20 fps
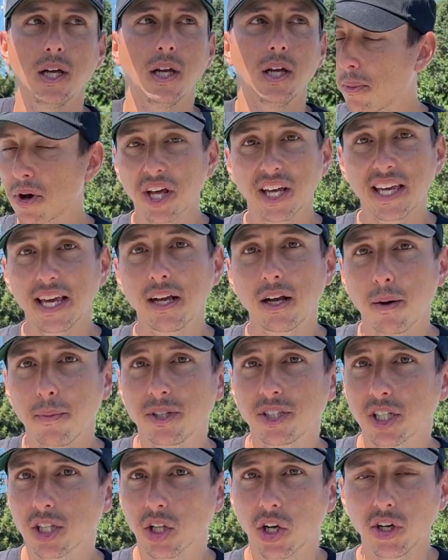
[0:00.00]
But a kid
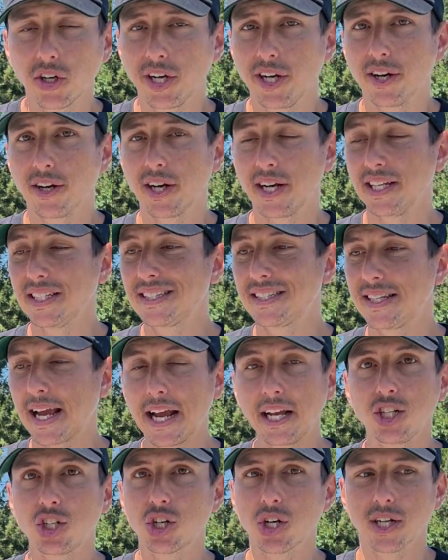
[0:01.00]
coming to learn here is
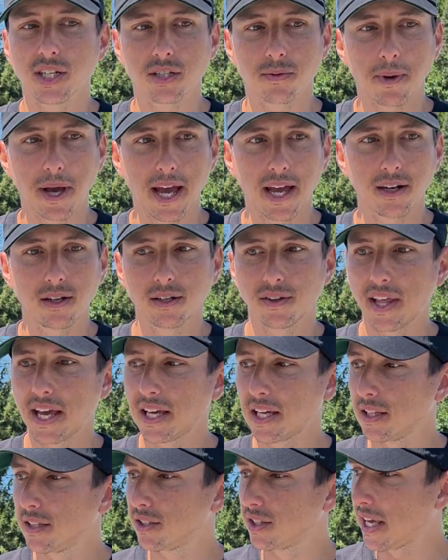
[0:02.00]
dangerous, man. They
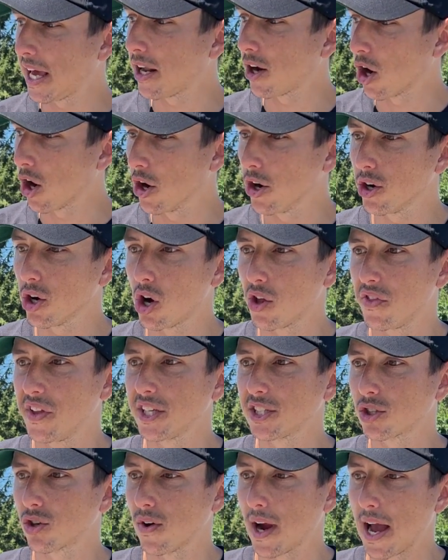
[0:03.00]
can get hurt on
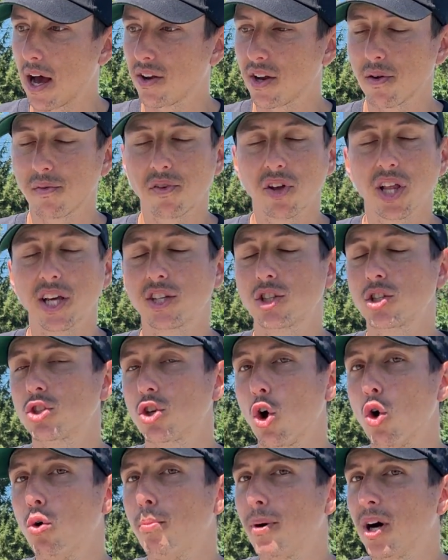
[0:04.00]
this ground, I feel like,
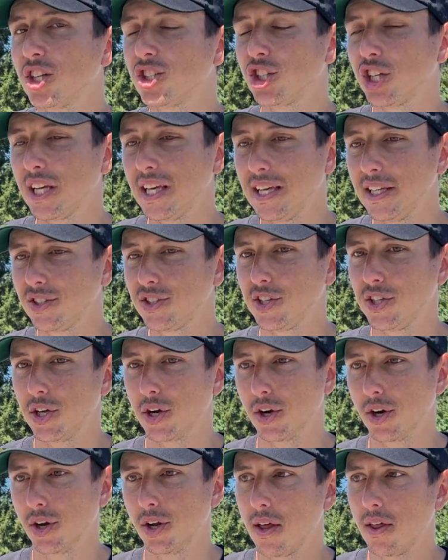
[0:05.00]
so much
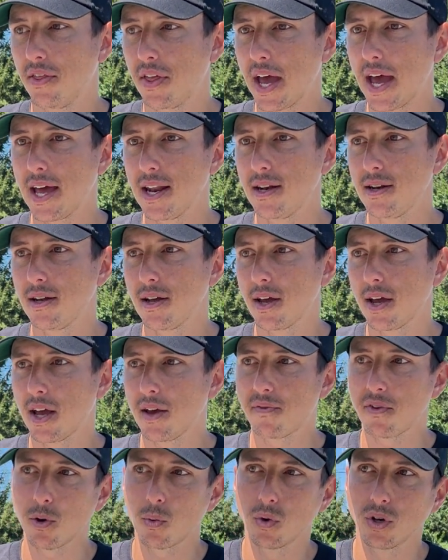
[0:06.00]
easier than
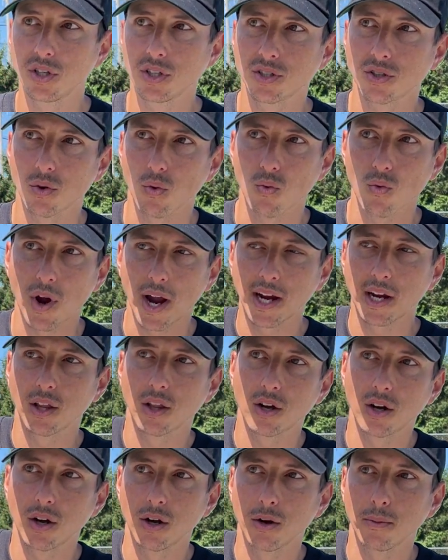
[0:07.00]
if it was
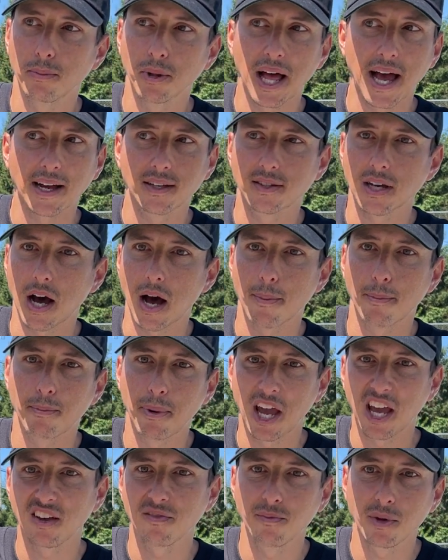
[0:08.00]
regular blacktop,
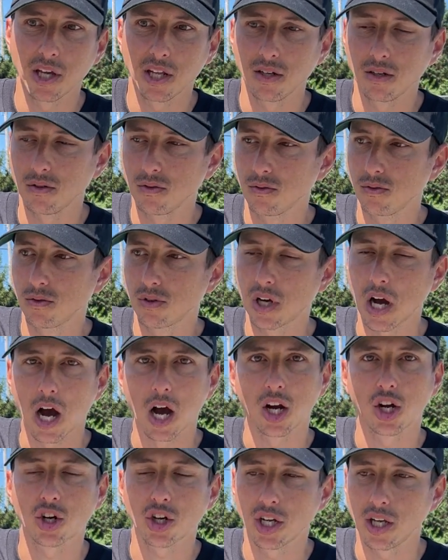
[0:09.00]
pavement,
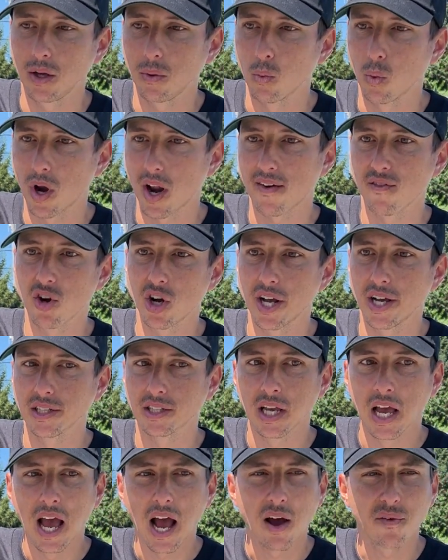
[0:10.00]
concrete, whatever it
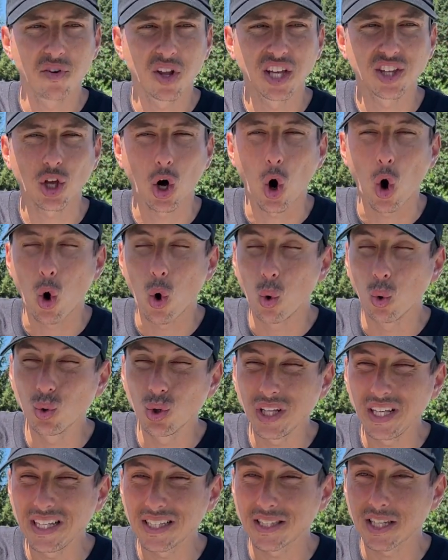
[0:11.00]
is. I feel like the
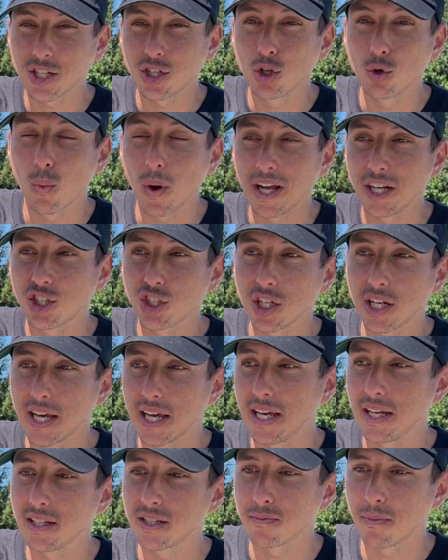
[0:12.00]
only situation
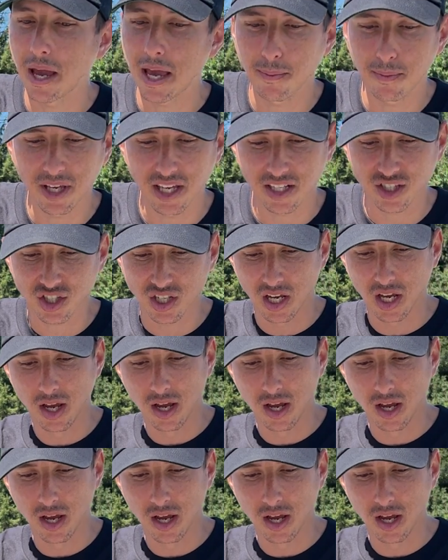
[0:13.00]
is maybe it's